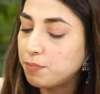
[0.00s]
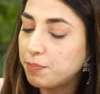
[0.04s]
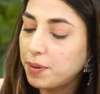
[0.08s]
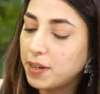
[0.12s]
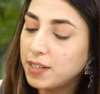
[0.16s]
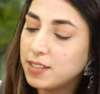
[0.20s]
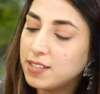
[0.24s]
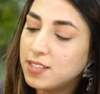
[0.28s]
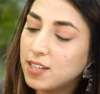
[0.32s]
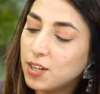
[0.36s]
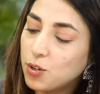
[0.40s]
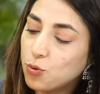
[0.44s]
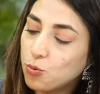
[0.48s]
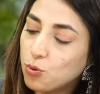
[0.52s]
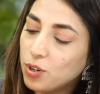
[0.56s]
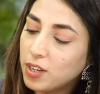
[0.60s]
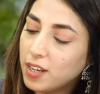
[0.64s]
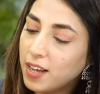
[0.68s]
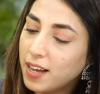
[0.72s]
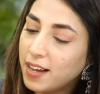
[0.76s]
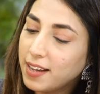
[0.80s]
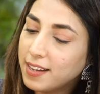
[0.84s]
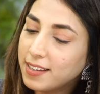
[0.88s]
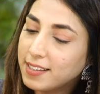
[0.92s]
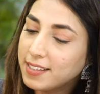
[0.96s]
But zaruri
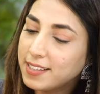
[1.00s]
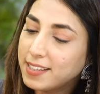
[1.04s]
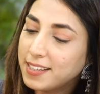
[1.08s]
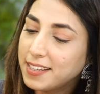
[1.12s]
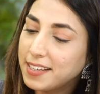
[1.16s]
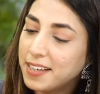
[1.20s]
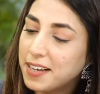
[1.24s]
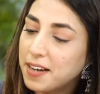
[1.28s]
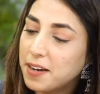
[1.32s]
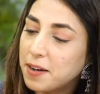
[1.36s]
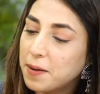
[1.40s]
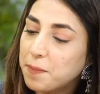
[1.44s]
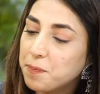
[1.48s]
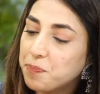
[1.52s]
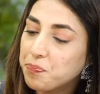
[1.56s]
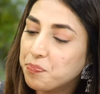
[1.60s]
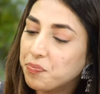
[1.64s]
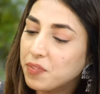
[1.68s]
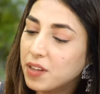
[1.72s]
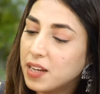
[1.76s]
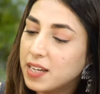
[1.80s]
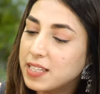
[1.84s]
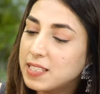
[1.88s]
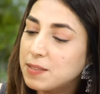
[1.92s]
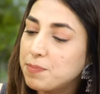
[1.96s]
hai ki, uh,
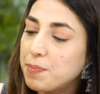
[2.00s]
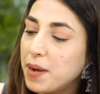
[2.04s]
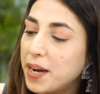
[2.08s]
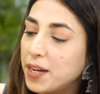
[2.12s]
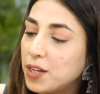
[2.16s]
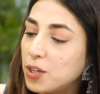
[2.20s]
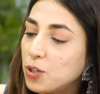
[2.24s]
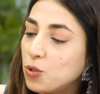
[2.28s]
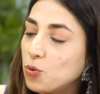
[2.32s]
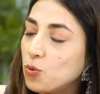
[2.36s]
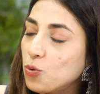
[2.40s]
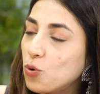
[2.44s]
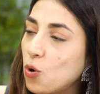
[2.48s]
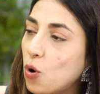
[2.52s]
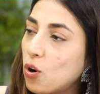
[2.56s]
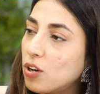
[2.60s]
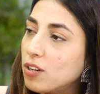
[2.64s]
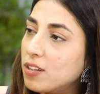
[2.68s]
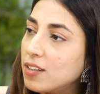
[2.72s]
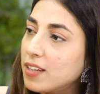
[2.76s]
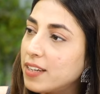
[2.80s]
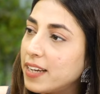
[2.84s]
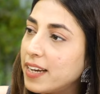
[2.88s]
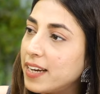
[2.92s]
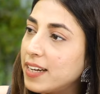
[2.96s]
it's better to not
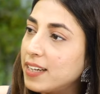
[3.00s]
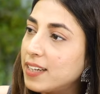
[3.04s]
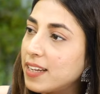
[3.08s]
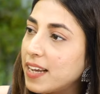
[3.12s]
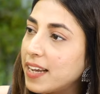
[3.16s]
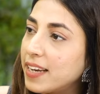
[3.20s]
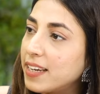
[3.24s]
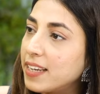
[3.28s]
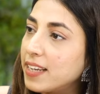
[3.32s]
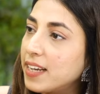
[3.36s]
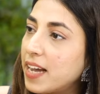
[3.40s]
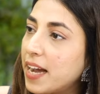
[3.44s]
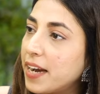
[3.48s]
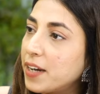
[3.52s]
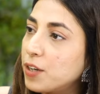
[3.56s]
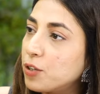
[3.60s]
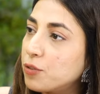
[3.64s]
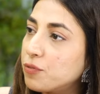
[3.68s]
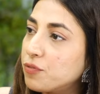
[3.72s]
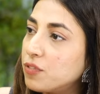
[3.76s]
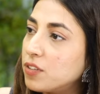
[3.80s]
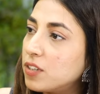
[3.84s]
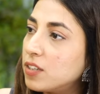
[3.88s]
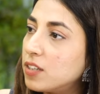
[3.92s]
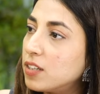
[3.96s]
create any kind
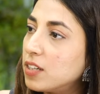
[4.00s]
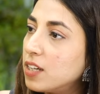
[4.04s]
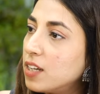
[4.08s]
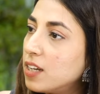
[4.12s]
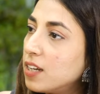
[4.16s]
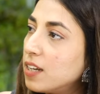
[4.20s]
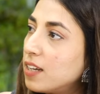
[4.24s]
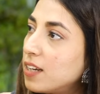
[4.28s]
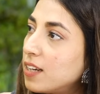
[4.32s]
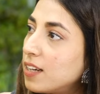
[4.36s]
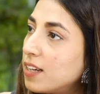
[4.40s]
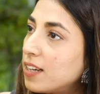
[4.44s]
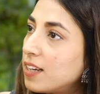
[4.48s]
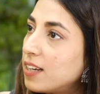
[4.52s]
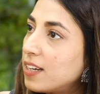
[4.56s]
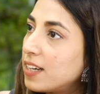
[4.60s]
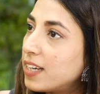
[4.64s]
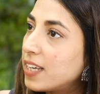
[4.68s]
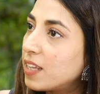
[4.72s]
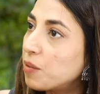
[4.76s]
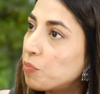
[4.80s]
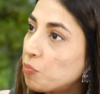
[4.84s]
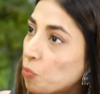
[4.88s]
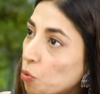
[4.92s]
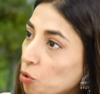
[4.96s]
of a
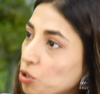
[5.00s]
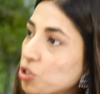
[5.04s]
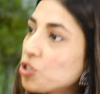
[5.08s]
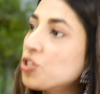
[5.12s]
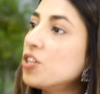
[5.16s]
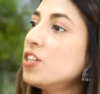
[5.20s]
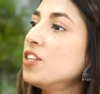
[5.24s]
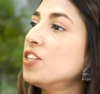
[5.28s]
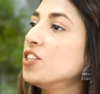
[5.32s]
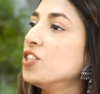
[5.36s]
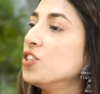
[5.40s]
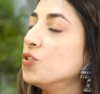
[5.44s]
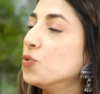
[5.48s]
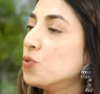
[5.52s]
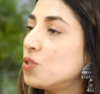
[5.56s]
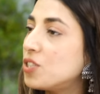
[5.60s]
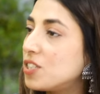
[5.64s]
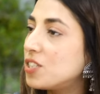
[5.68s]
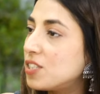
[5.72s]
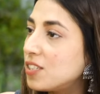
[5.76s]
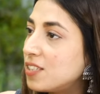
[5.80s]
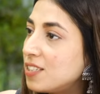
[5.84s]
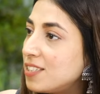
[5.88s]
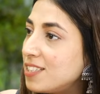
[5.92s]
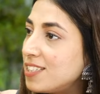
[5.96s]
emotional
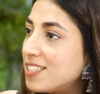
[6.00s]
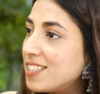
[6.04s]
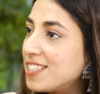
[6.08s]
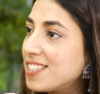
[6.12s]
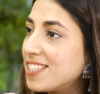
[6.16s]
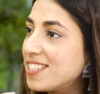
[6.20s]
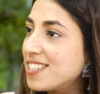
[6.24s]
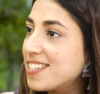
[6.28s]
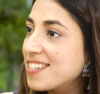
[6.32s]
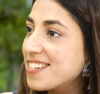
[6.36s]
nuisance